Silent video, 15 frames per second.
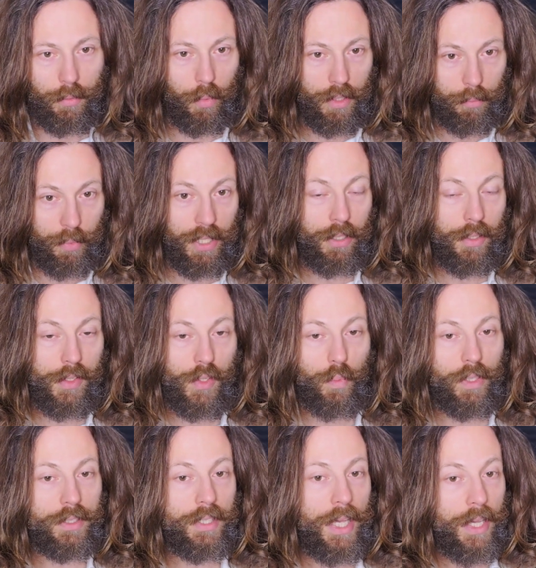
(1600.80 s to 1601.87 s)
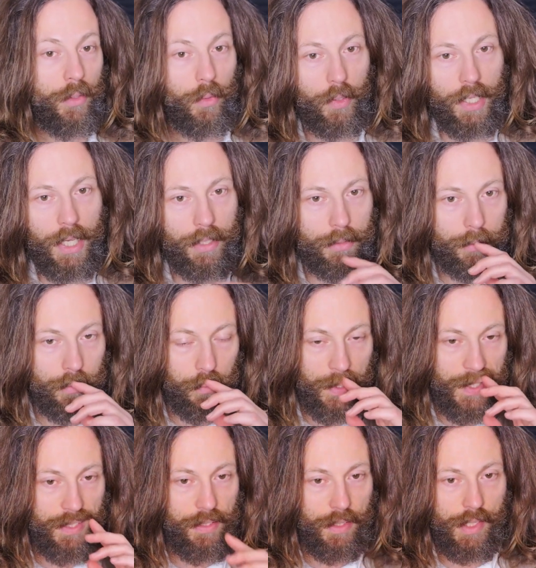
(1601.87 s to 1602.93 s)
Because what they created
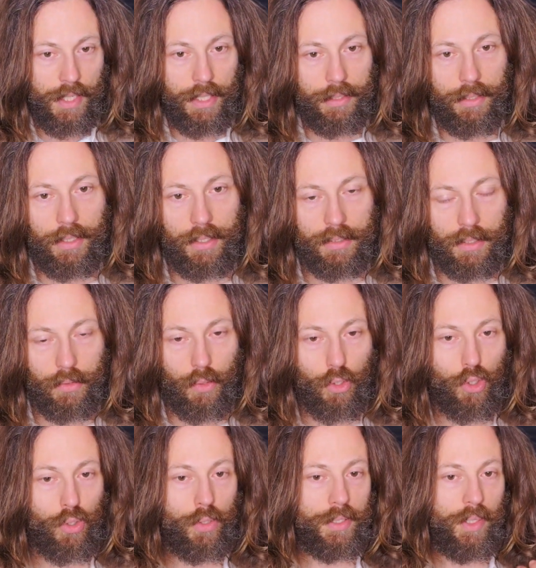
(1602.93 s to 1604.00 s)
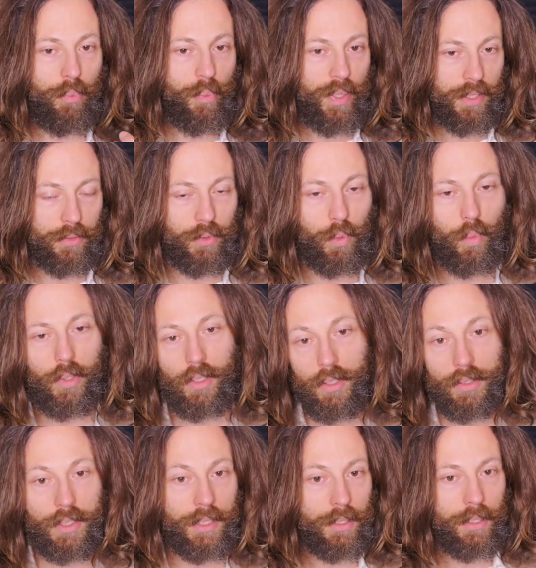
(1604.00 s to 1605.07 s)
was this idea that you should depict the
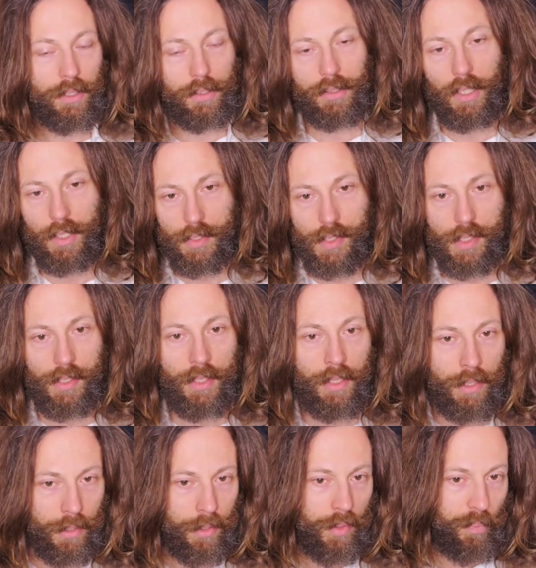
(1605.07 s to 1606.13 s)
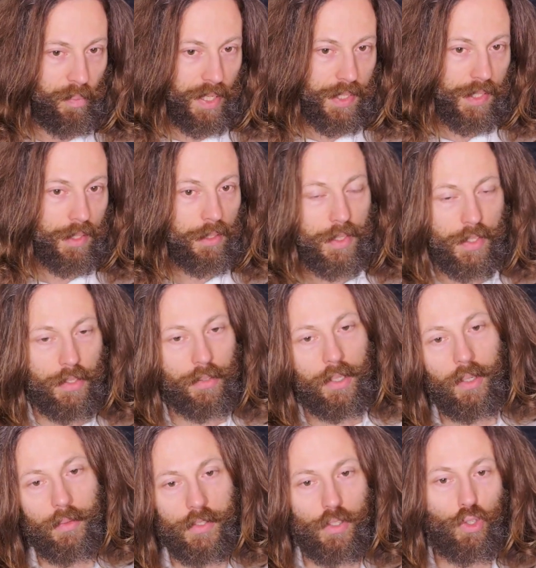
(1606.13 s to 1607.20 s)
world in little dots. Pixel, as you
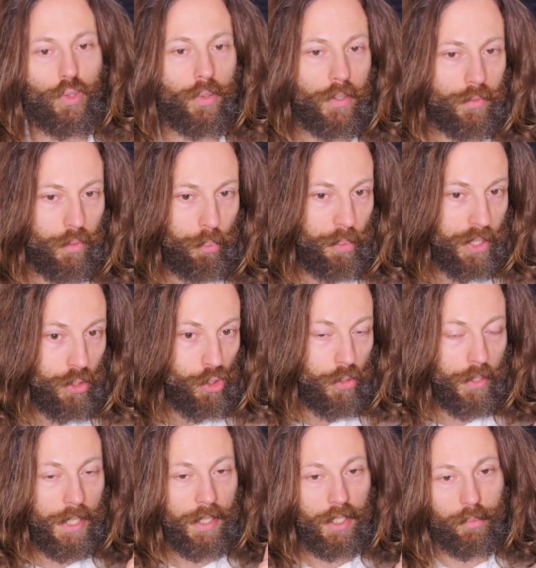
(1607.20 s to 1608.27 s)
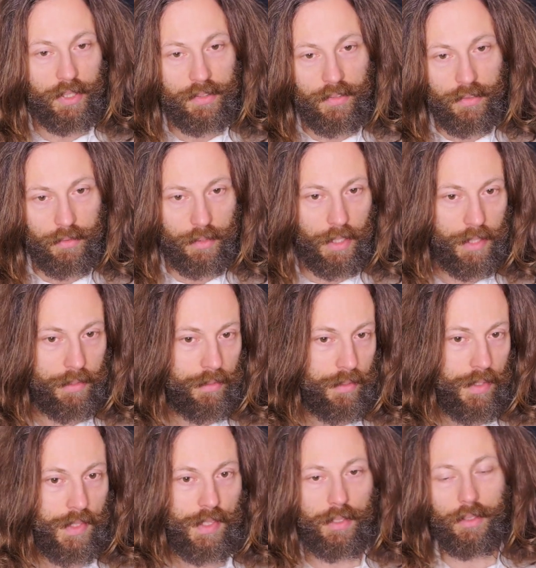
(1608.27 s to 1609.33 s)
know, is a short for picture element. It
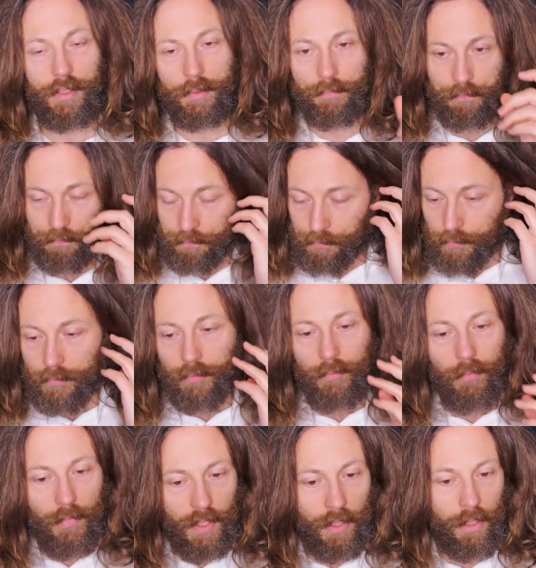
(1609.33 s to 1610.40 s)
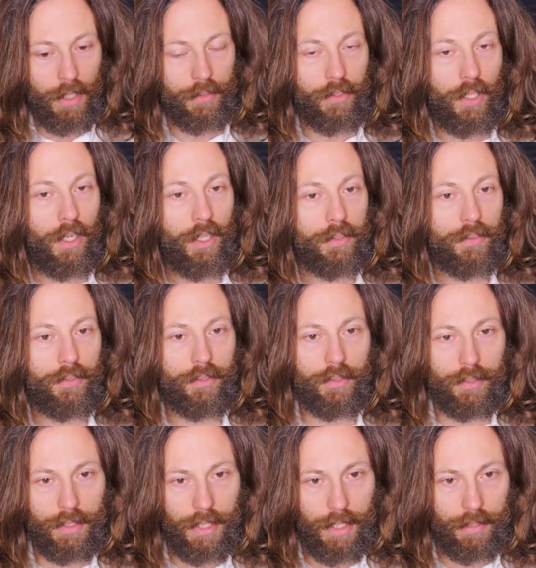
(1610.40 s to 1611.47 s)
is a dot
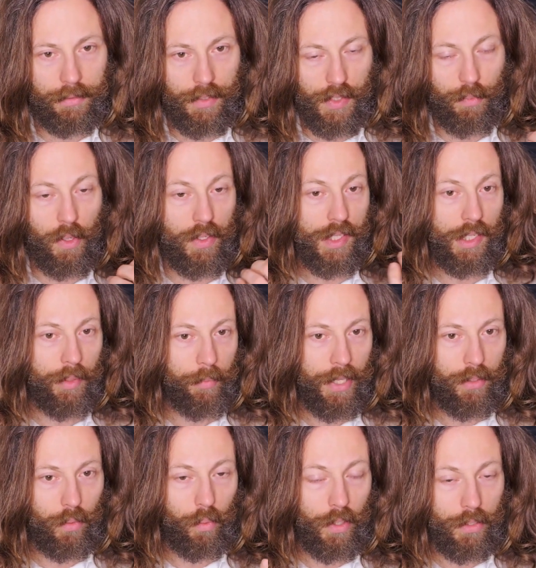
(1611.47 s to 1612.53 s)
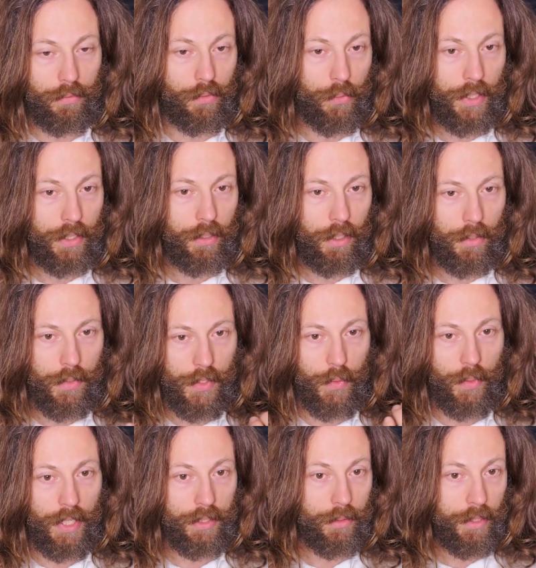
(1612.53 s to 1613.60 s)
that is mostly made of one of three colors,
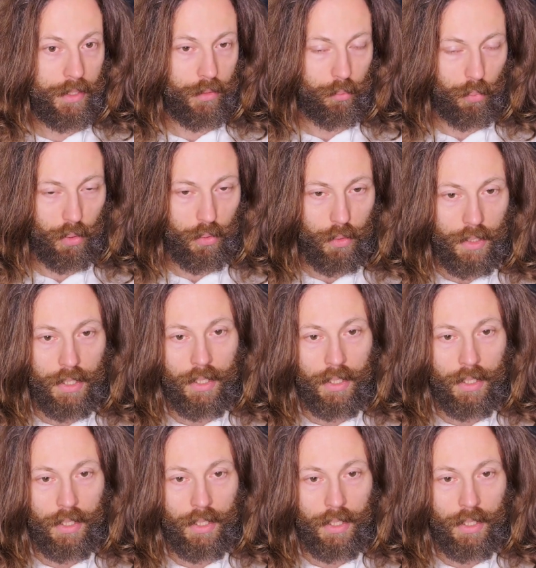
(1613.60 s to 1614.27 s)
red, green, and blue.